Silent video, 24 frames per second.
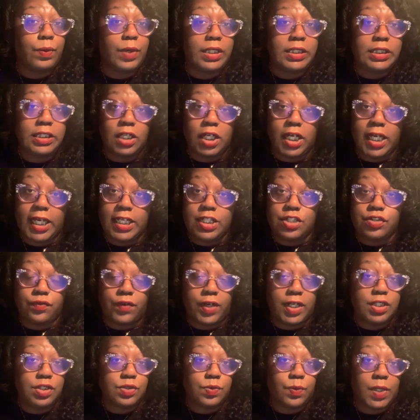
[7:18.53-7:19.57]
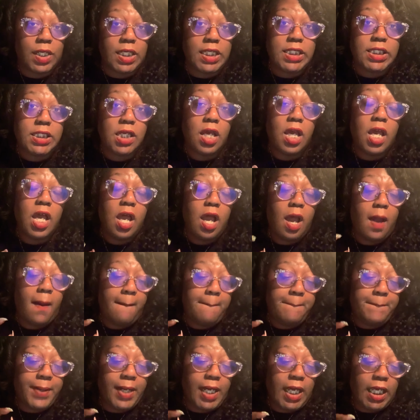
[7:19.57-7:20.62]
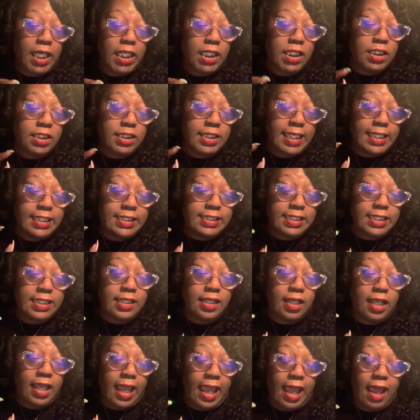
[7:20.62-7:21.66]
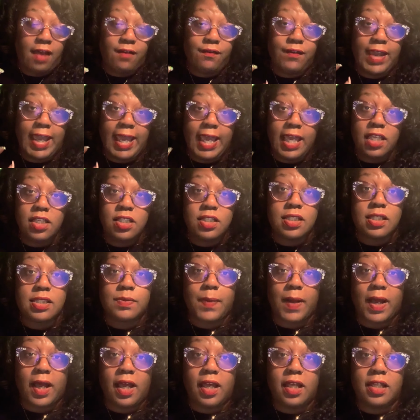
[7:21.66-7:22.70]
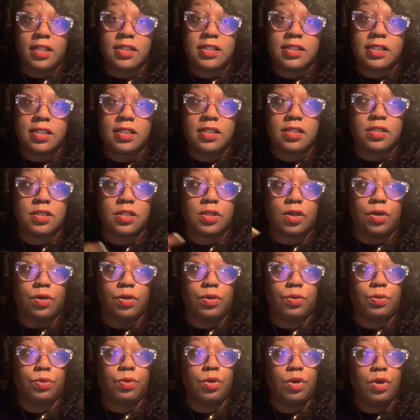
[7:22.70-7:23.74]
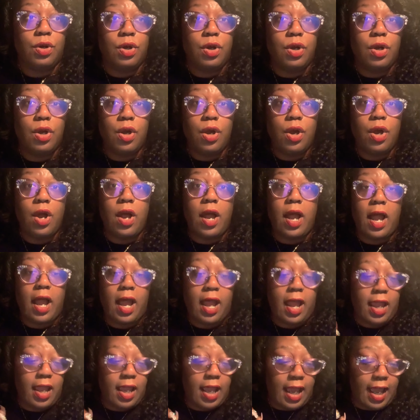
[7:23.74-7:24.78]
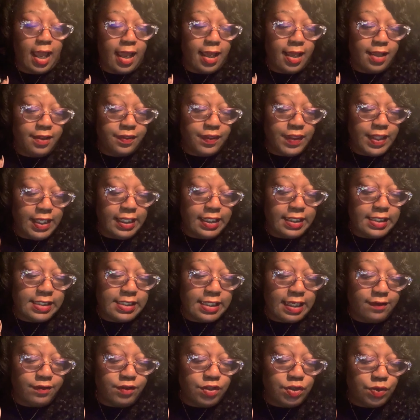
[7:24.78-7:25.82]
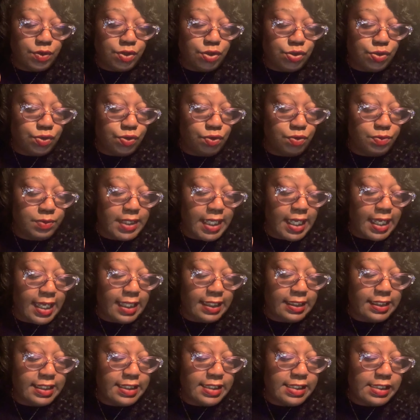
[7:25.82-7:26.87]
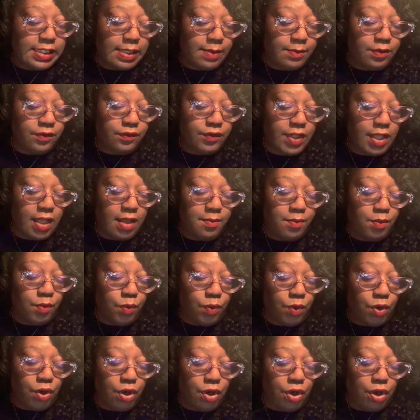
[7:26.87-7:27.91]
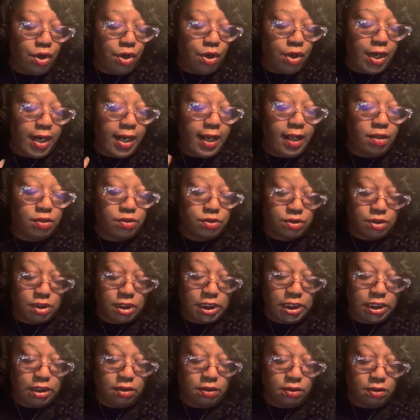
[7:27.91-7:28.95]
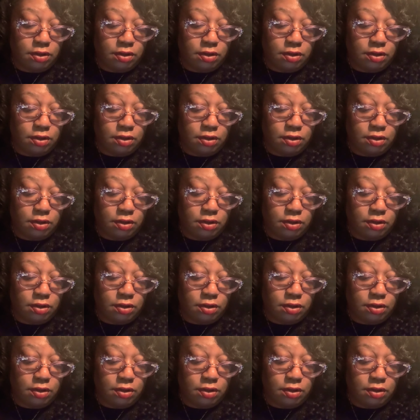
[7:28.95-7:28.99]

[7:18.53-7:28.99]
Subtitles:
their age range was, but they did have age spots. So I think it's safe to assume that at least some of them were elderly,